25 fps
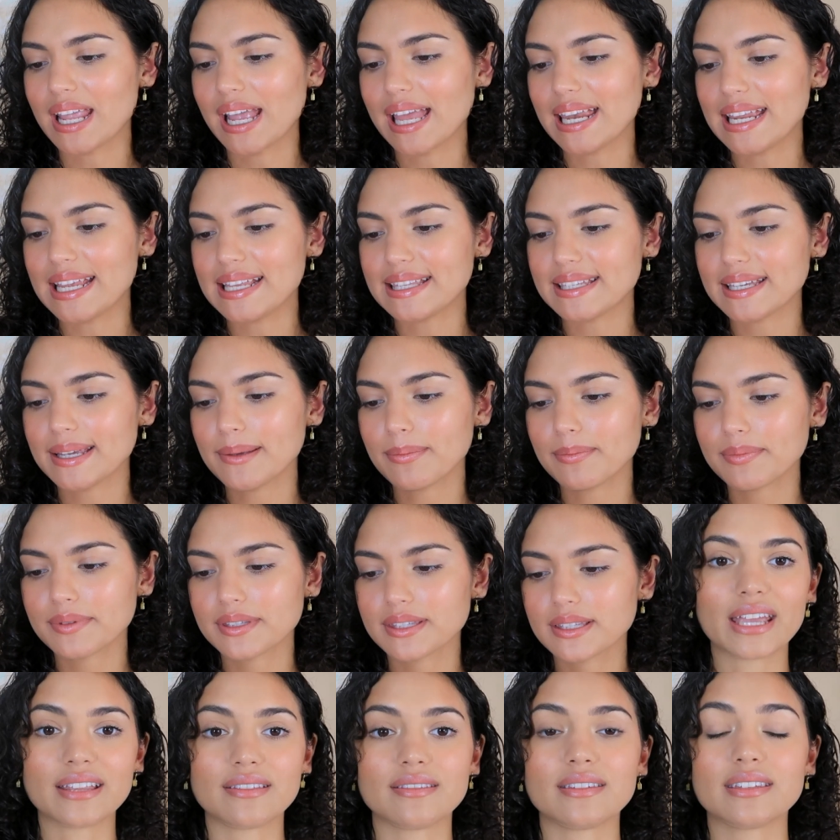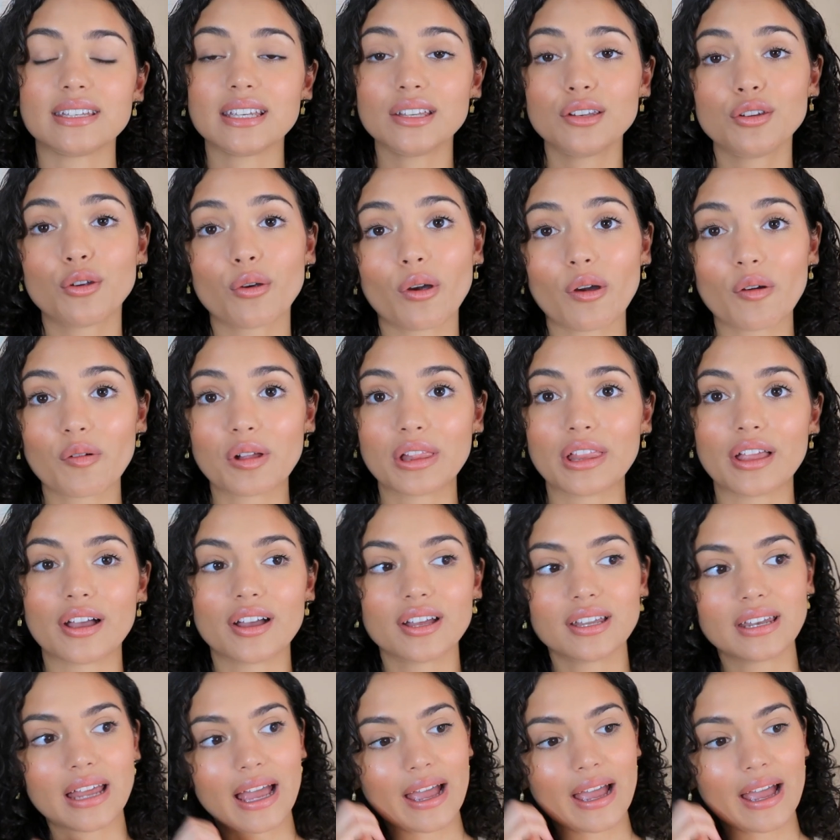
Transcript: Any tips? It did grow a lot.